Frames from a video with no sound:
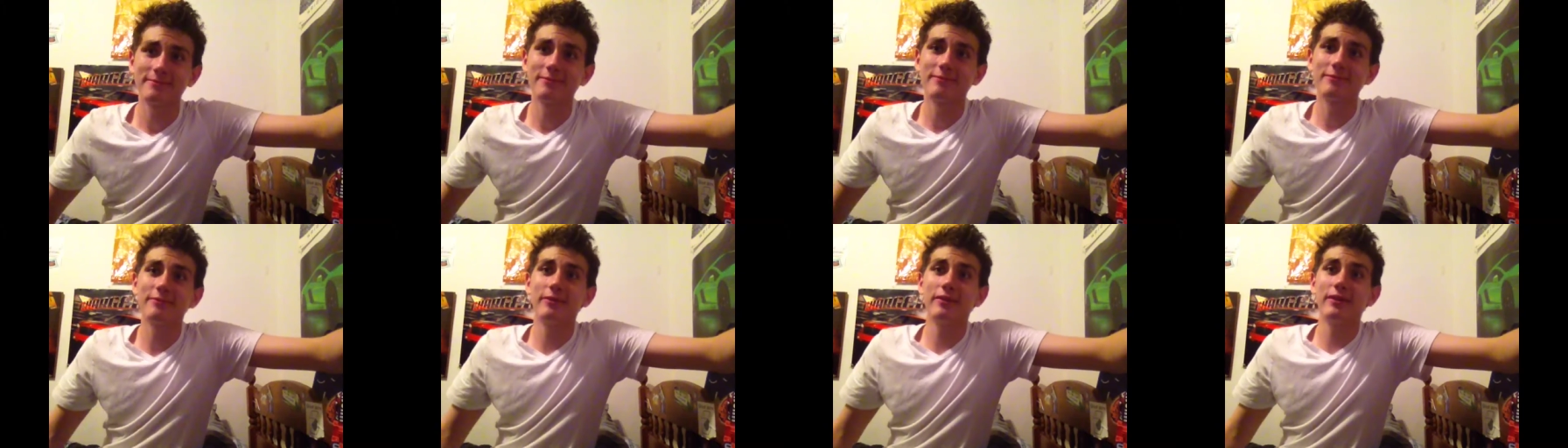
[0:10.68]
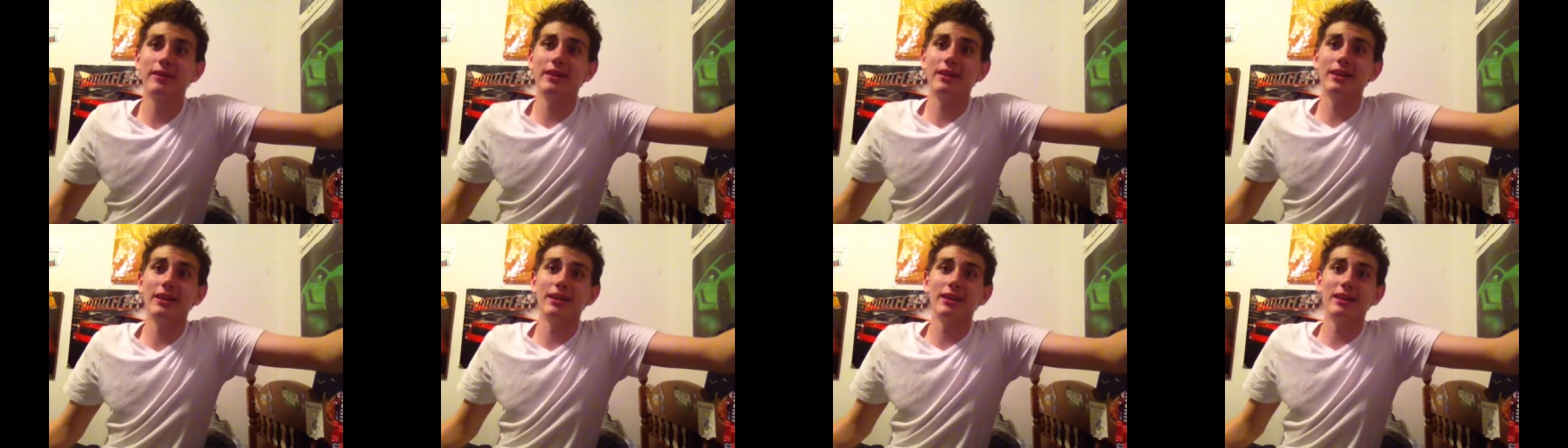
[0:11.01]

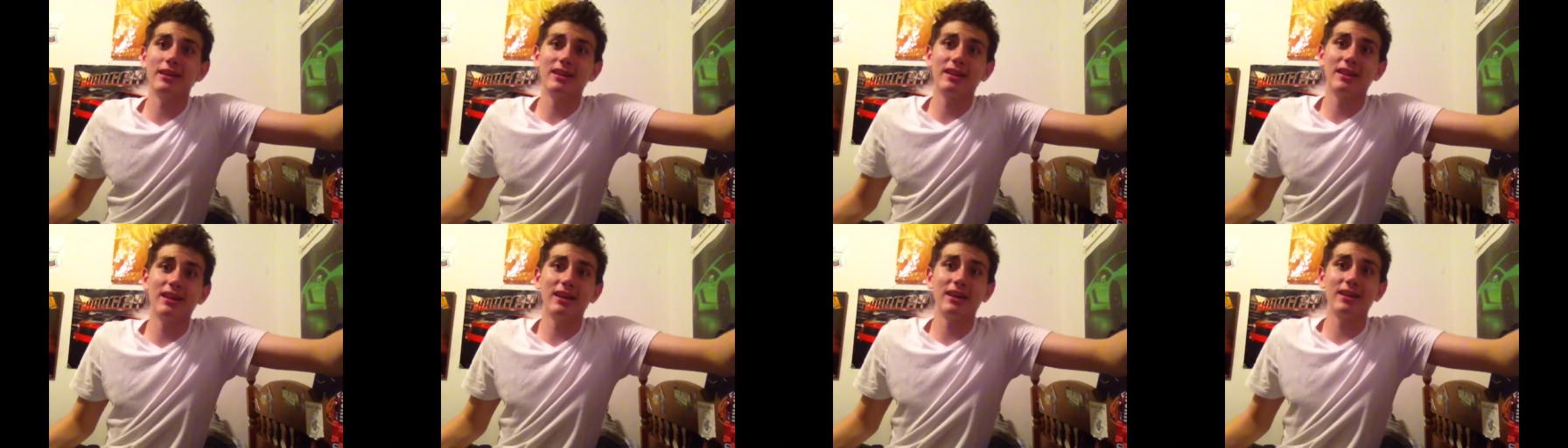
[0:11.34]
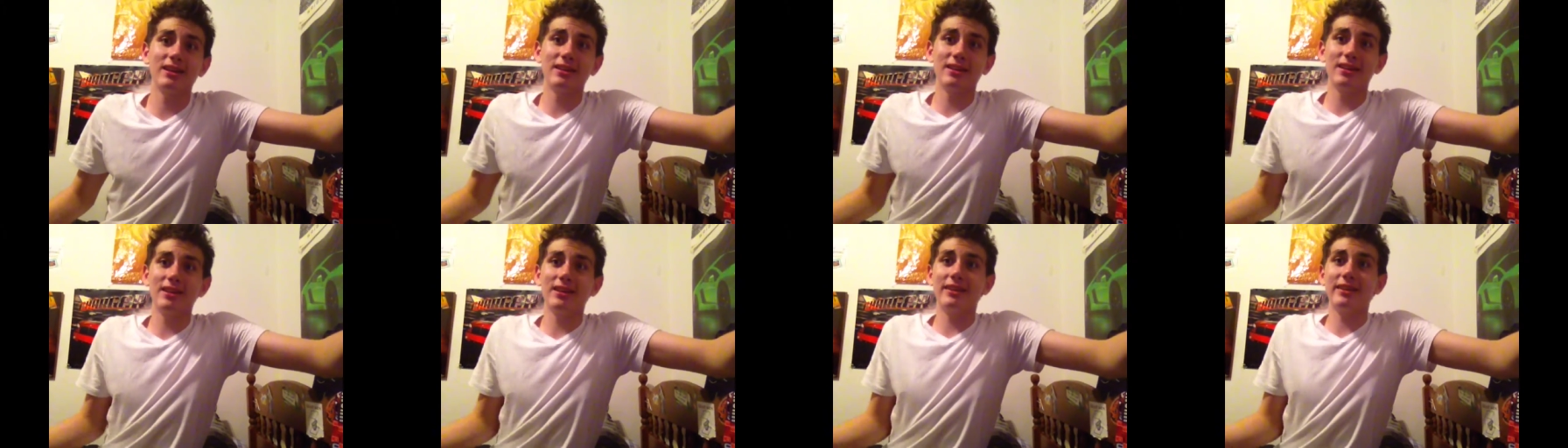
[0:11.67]
Video,
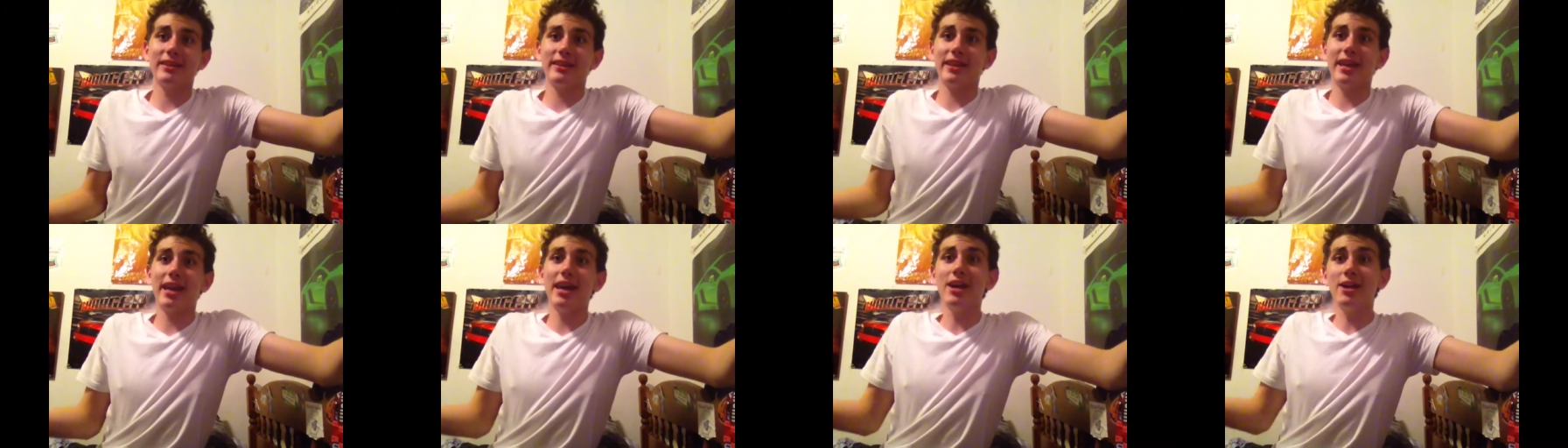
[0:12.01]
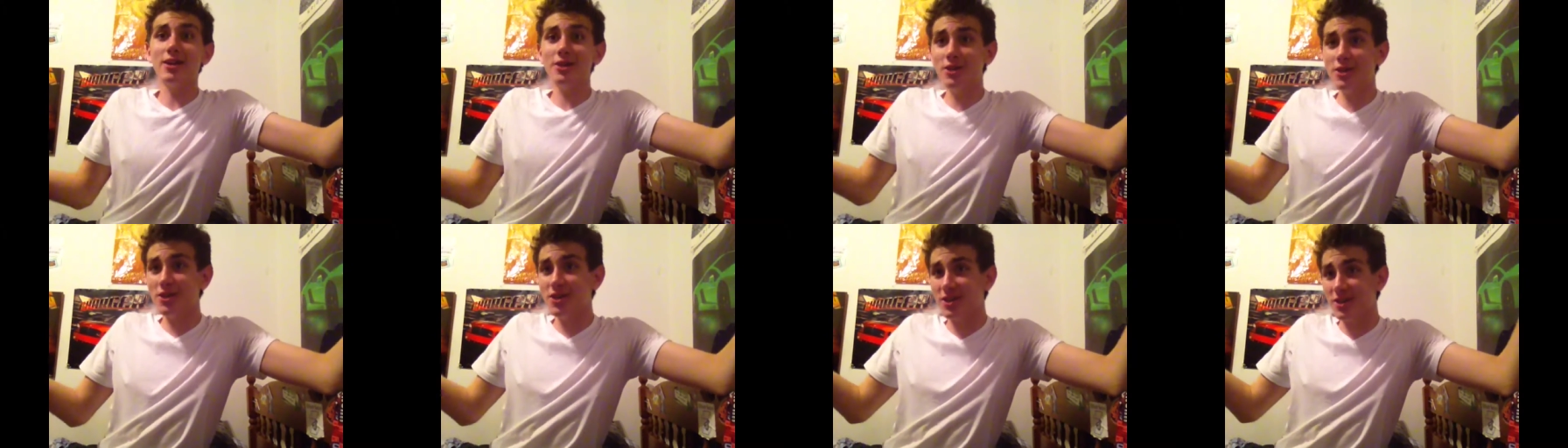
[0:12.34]
sticking to the
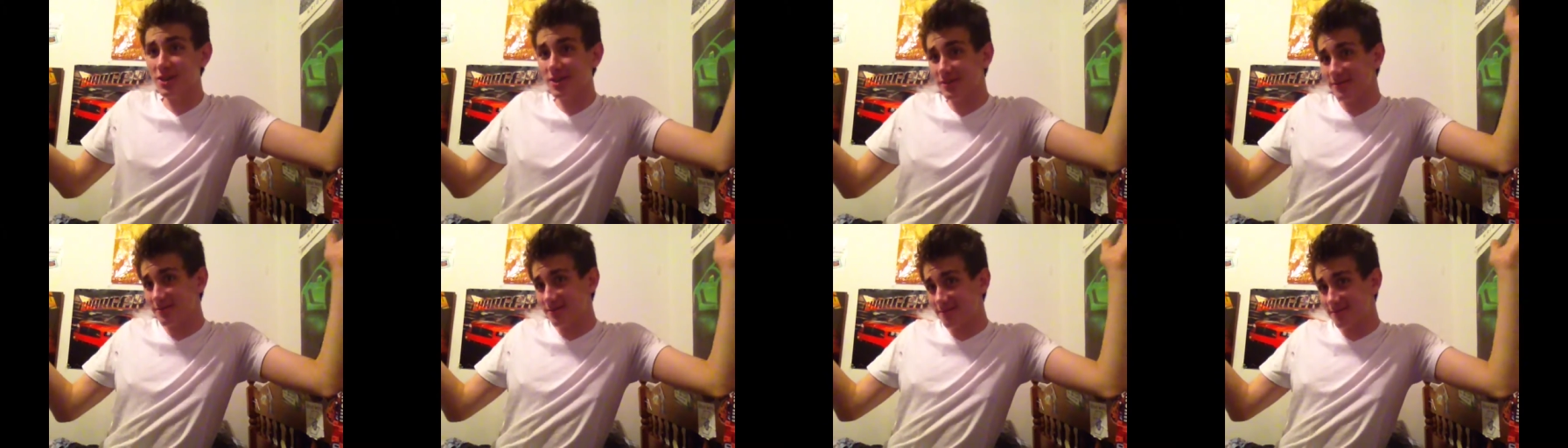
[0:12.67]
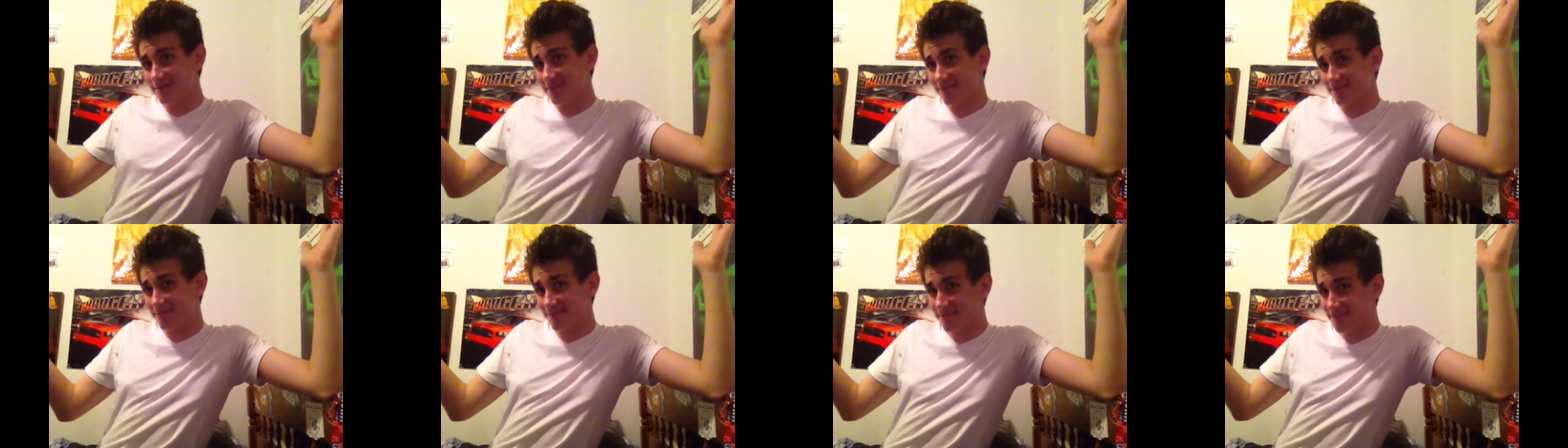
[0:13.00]
sketch?
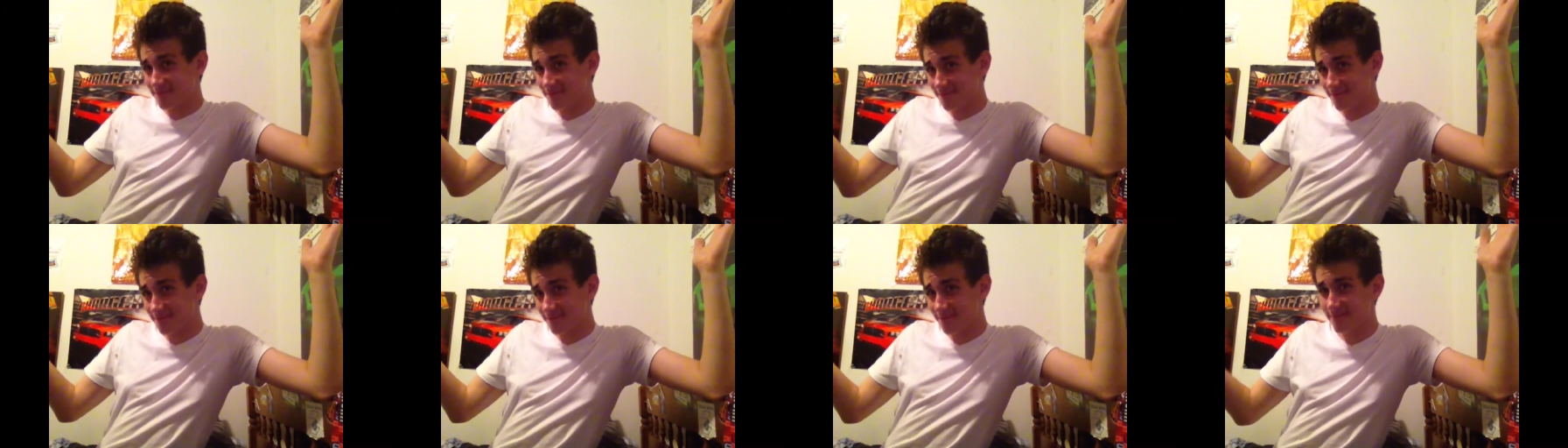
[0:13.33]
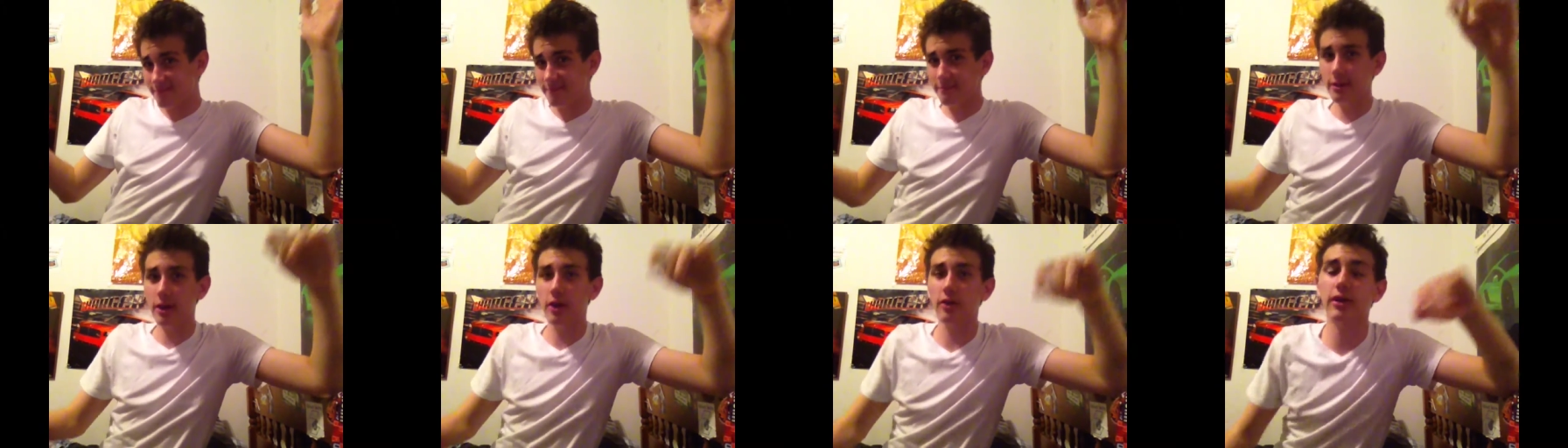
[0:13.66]

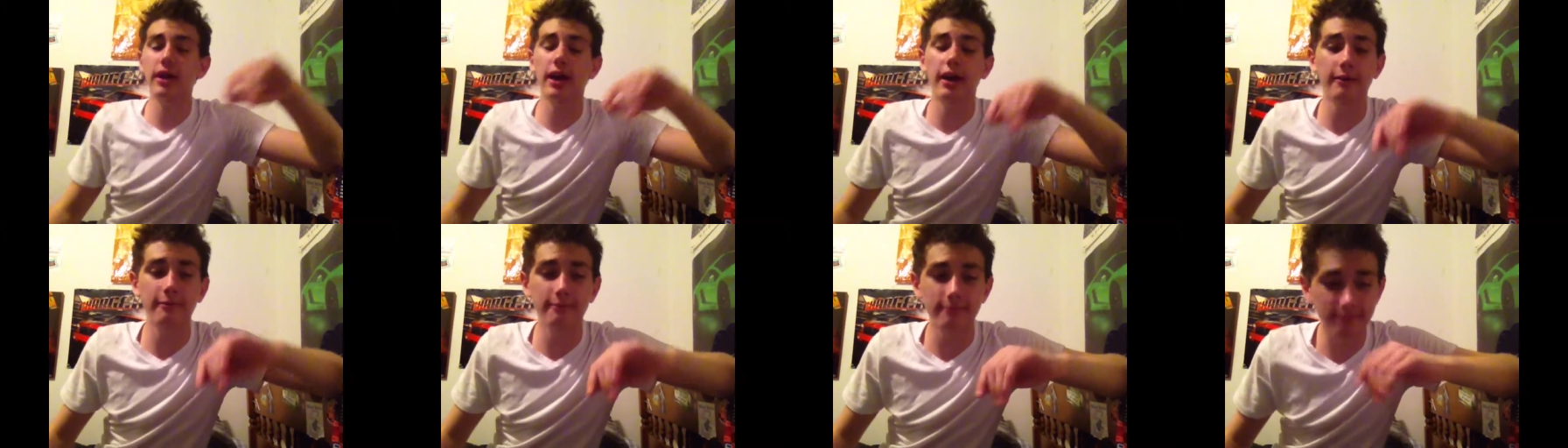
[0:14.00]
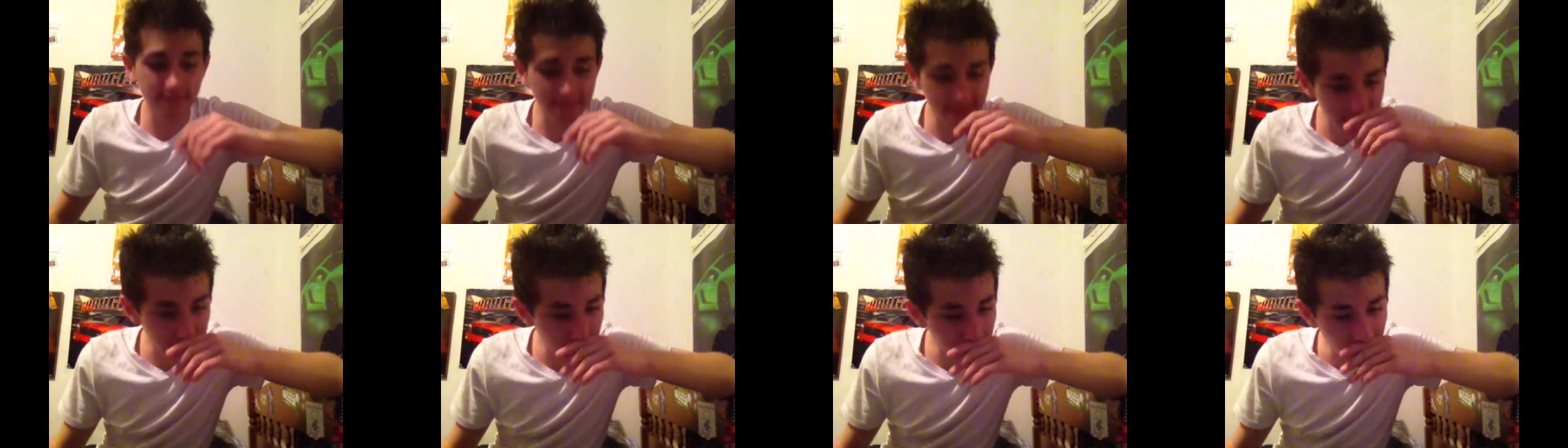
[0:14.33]
Okay,
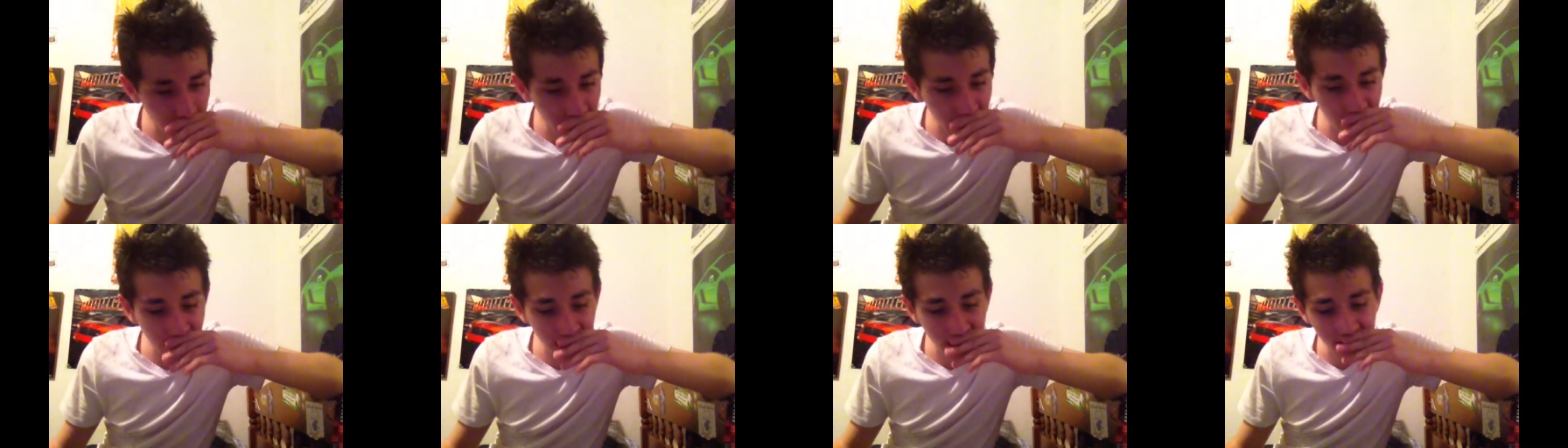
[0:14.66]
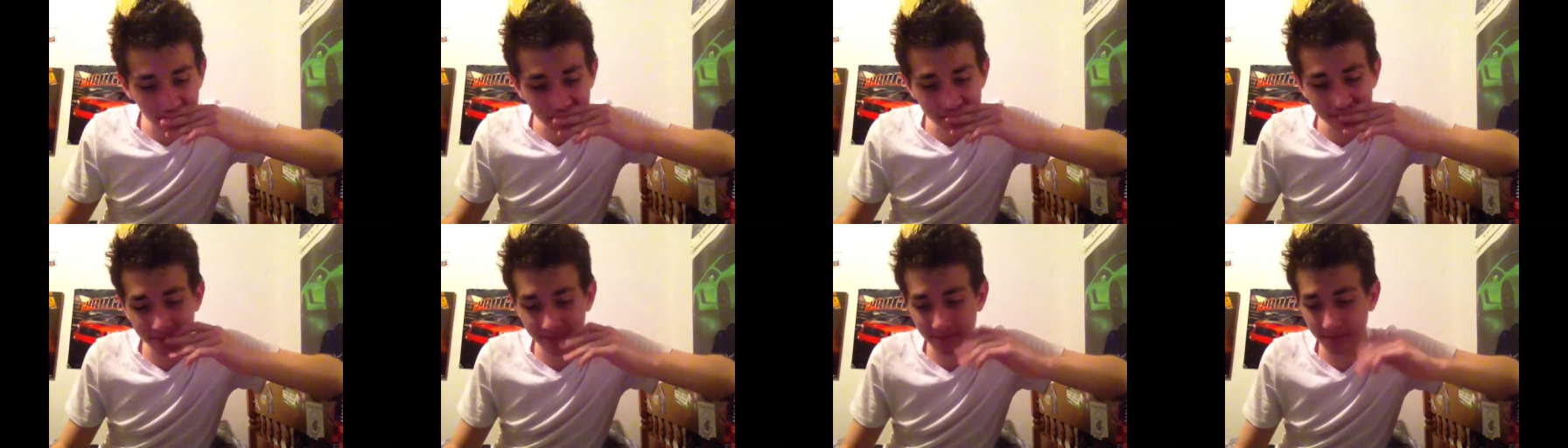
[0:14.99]

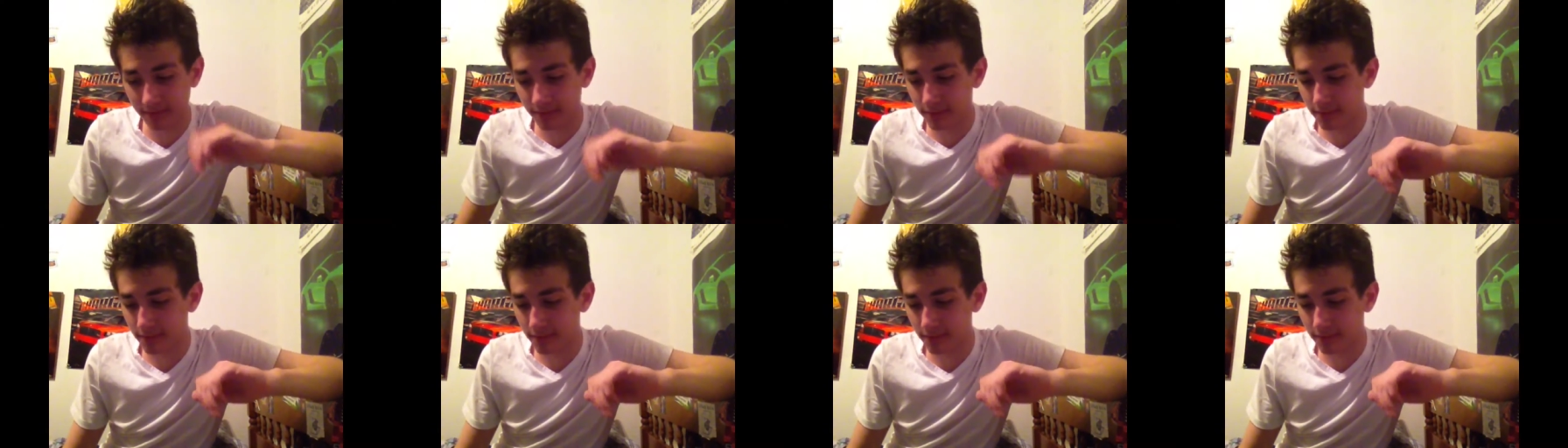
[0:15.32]
um,